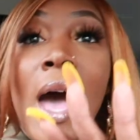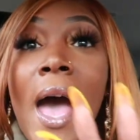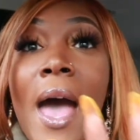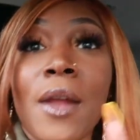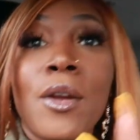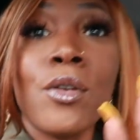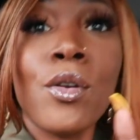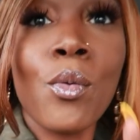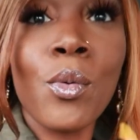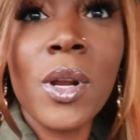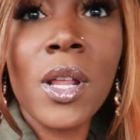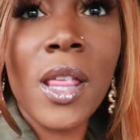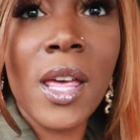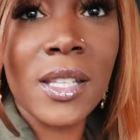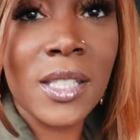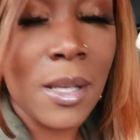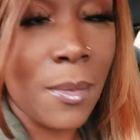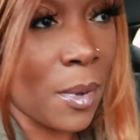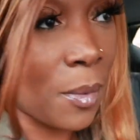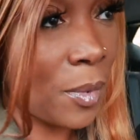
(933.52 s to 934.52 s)
I don't know when the
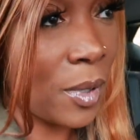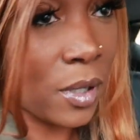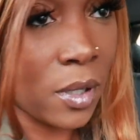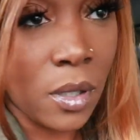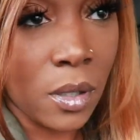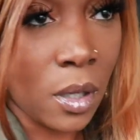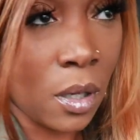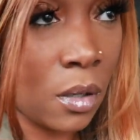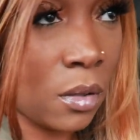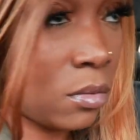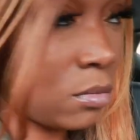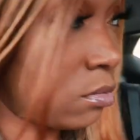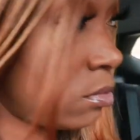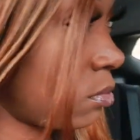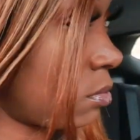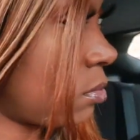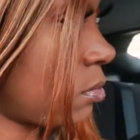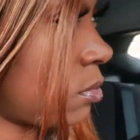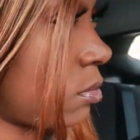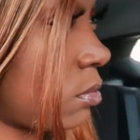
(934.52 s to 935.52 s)
last time I've been to cookout. Double on the
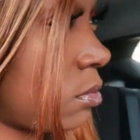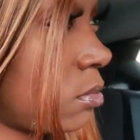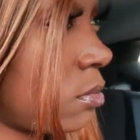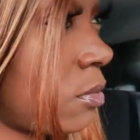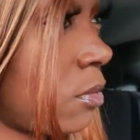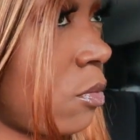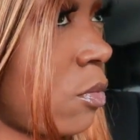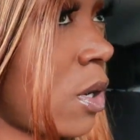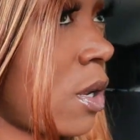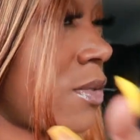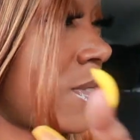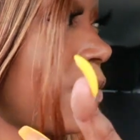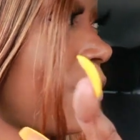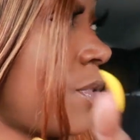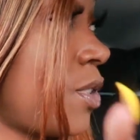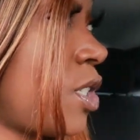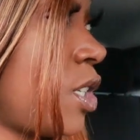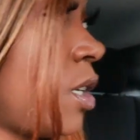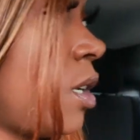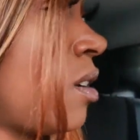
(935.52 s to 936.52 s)
fries? I was
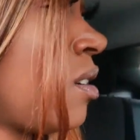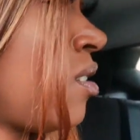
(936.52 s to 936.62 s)
in Virginia.